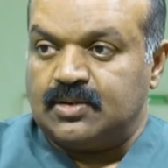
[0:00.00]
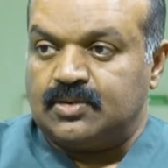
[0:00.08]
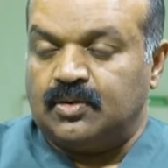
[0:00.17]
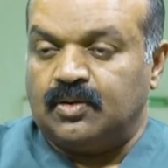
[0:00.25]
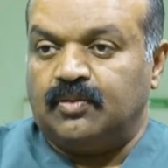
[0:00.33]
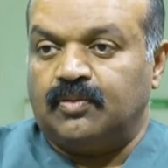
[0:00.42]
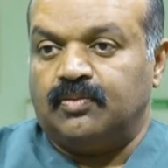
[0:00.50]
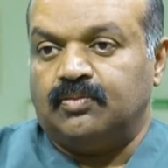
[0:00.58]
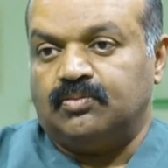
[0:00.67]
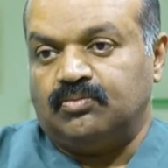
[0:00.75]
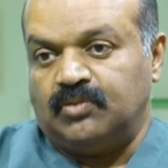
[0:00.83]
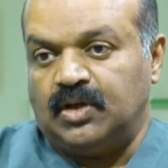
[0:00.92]
So
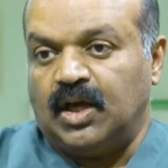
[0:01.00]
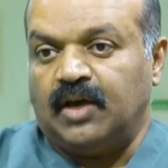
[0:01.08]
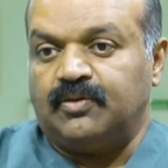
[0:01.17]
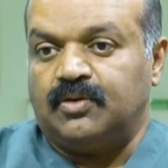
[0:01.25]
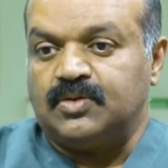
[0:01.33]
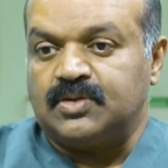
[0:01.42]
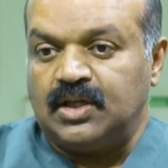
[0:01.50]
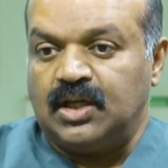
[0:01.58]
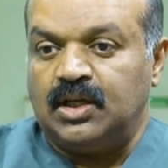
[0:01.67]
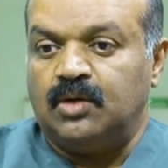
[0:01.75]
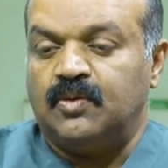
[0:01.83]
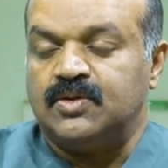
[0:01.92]
we have to
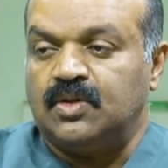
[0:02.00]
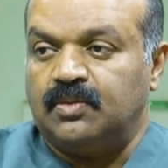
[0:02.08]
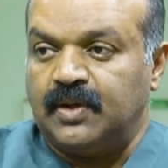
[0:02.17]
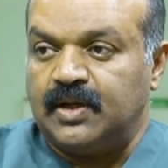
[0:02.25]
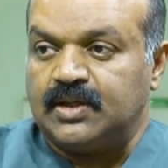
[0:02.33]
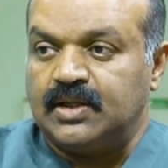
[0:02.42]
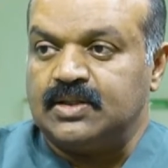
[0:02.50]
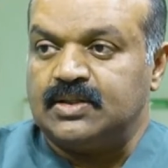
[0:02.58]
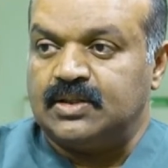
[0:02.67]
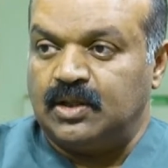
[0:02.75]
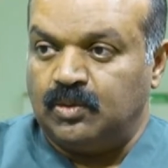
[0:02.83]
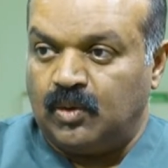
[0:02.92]
see individual patients,
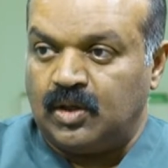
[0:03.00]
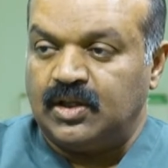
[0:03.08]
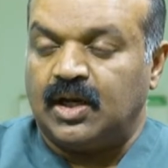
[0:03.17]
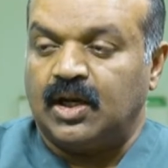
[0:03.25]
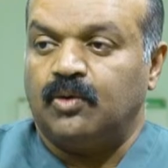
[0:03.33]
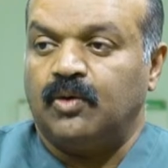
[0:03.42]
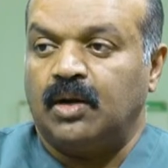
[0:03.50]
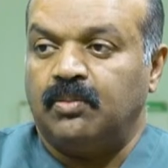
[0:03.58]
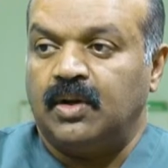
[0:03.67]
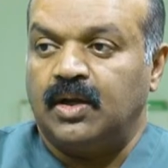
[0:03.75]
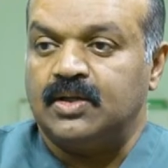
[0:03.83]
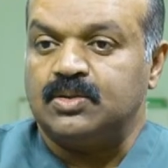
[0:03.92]
see what their
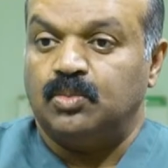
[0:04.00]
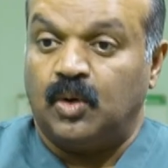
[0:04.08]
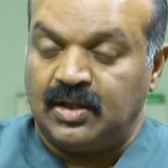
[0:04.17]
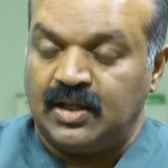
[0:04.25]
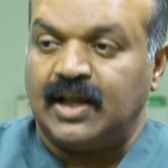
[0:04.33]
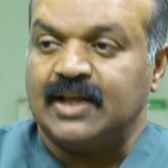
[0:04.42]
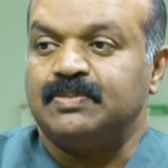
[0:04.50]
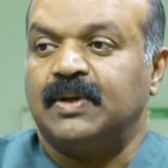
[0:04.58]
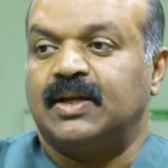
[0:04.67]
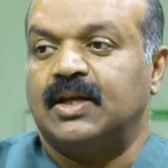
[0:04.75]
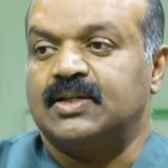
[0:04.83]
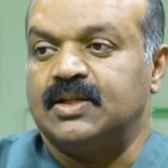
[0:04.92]
requirement is, what their
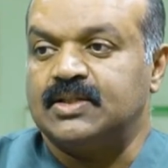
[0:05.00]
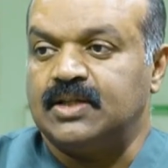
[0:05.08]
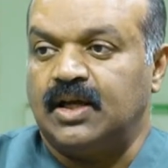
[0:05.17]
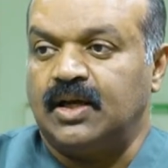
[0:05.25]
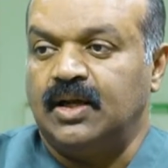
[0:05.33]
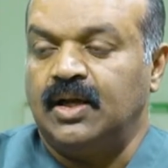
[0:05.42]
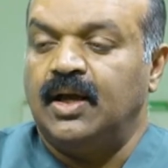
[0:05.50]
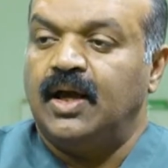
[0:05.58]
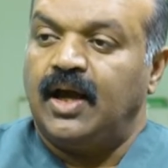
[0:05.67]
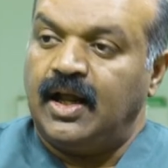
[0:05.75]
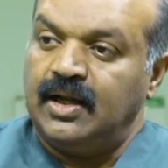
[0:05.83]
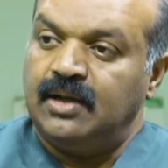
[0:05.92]
expectations are,
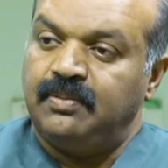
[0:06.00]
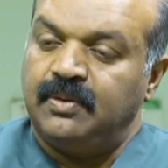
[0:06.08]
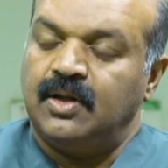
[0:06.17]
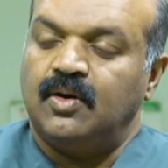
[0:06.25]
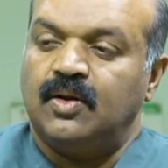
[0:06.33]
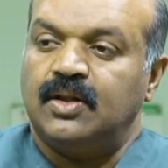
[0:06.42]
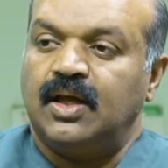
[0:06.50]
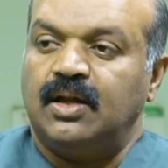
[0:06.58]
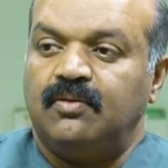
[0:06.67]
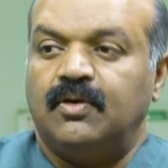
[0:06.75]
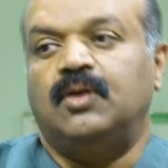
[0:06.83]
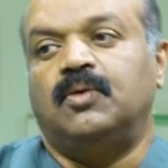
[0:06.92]
and depending on
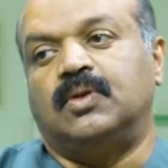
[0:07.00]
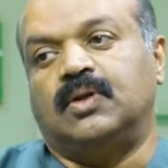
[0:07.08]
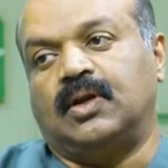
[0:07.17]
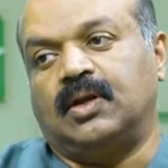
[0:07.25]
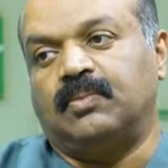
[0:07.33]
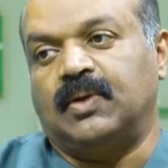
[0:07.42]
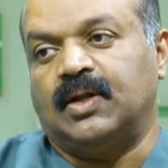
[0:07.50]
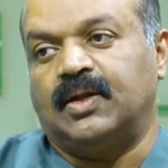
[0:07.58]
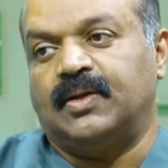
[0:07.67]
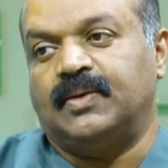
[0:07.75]
that, we do the treatment.